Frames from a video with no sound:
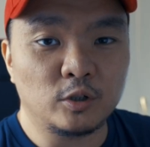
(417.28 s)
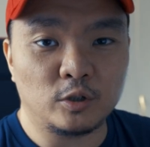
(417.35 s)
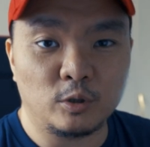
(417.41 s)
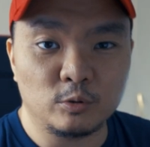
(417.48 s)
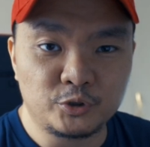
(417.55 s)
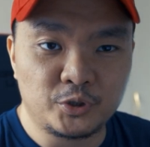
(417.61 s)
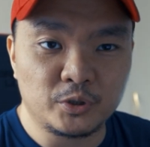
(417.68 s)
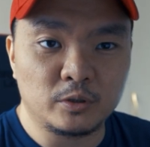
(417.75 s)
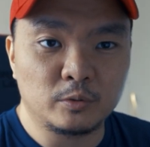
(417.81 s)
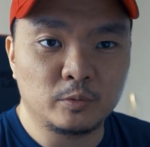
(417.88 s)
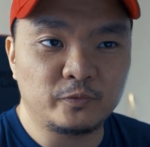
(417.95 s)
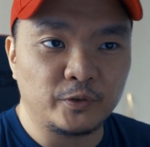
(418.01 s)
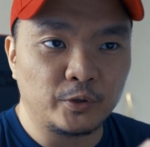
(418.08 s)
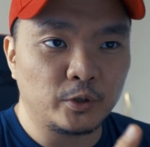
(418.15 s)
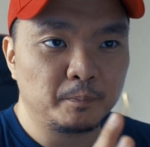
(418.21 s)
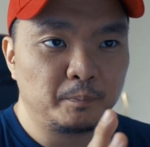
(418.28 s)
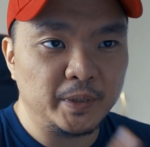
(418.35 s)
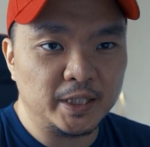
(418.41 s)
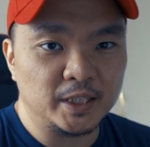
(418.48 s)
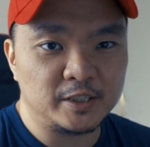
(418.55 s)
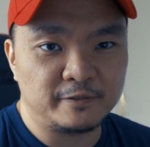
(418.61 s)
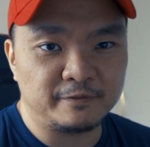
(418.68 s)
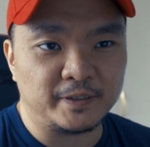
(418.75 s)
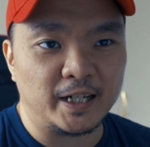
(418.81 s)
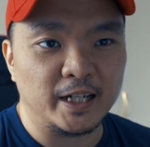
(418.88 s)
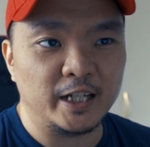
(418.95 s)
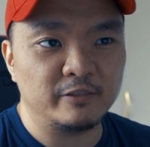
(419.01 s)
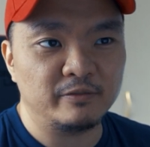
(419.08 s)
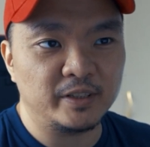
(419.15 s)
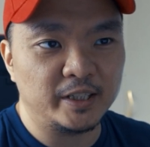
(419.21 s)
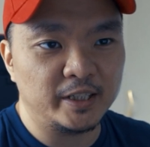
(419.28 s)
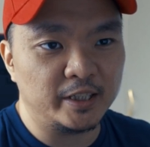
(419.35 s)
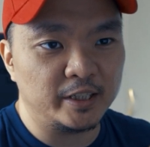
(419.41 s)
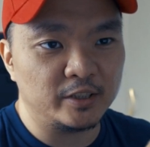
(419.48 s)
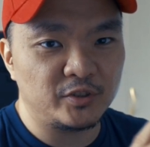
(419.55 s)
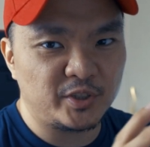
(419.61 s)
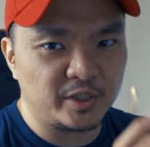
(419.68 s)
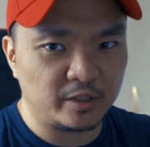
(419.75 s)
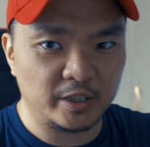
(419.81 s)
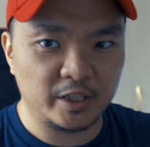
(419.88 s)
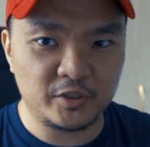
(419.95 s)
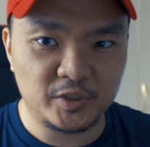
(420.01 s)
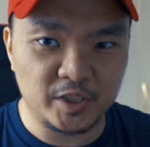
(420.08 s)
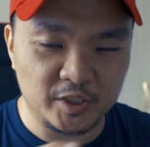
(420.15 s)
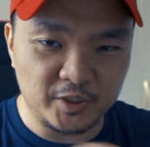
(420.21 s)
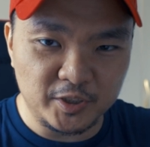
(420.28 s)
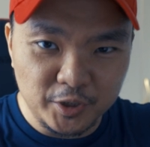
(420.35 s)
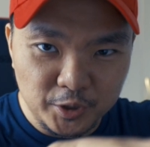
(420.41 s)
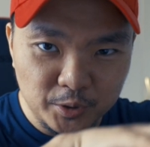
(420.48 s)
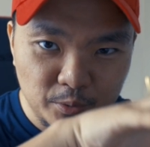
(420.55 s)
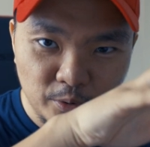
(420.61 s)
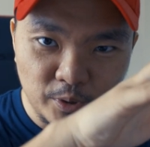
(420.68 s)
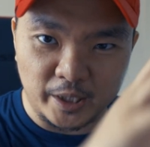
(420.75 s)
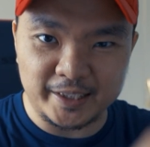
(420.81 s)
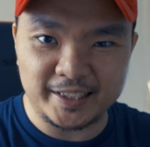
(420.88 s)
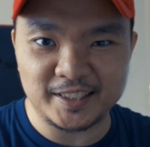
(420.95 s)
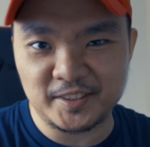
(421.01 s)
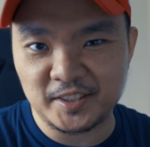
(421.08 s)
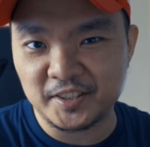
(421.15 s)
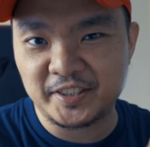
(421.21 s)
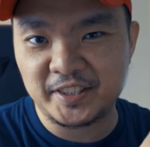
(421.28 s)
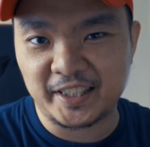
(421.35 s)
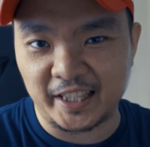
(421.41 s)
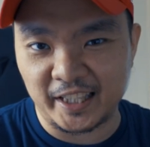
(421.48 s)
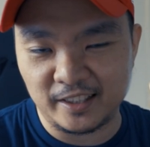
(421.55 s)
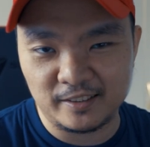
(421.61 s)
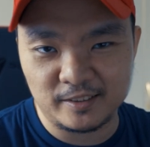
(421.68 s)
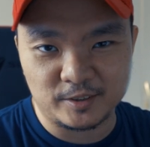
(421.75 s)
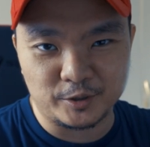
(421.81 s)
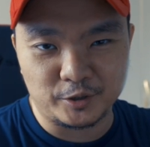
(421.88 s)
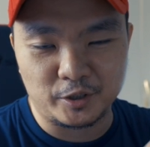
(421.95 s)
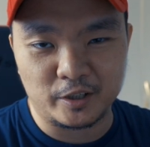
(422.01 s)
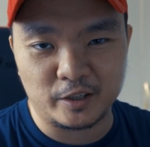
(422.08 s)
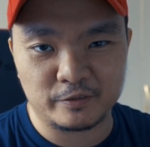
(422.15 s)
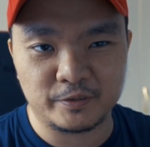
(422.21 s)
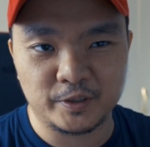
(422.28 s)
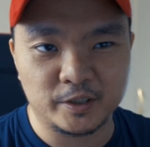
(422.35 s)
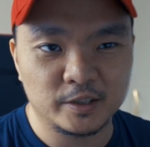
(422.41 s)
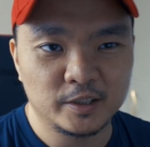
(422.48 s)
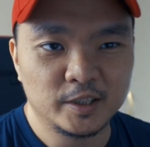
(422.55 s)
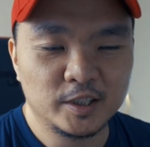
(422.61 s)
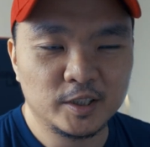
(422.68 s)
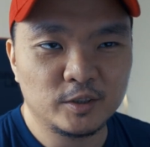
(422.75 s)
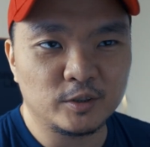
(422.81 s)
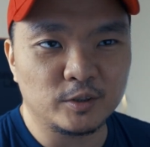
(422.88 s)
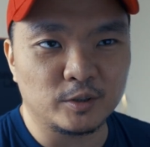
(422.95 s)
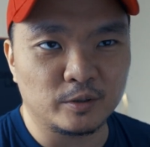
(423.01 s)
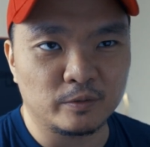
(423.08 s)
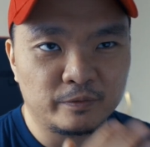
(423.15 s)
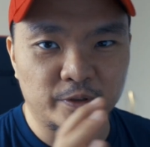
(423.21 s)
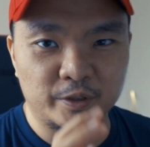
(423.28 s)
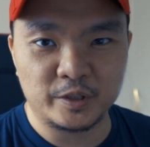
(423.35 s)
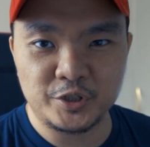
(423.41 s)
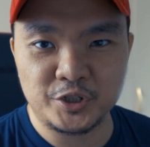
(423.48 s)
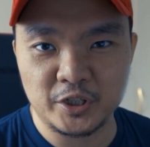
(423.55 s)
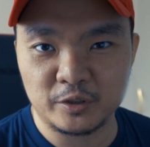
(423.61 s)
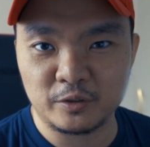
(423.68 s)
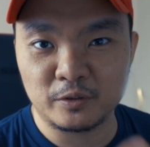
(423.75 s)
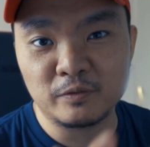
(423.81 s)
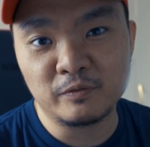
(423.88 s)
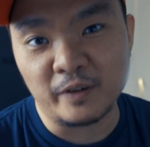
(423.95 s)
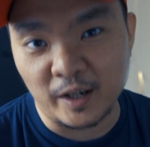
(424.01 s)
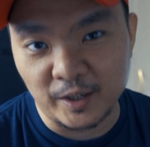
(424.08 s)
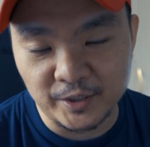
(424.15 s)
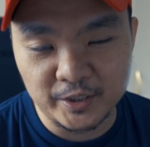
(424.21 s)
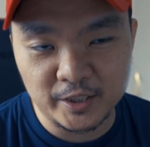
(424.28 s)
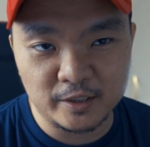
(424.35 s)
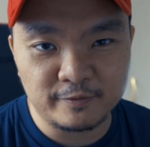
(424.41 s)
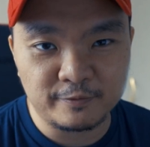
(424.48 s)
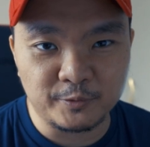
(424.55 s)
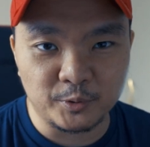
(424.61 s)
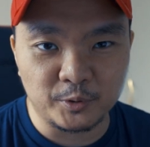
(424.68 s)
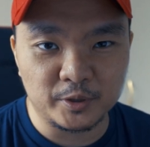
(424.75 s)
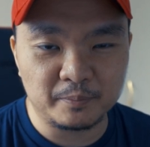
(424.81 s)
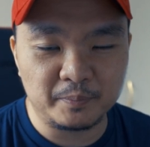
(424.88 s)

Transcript: Also for PS5 there is this new, I guess, skin or cover or version or variant for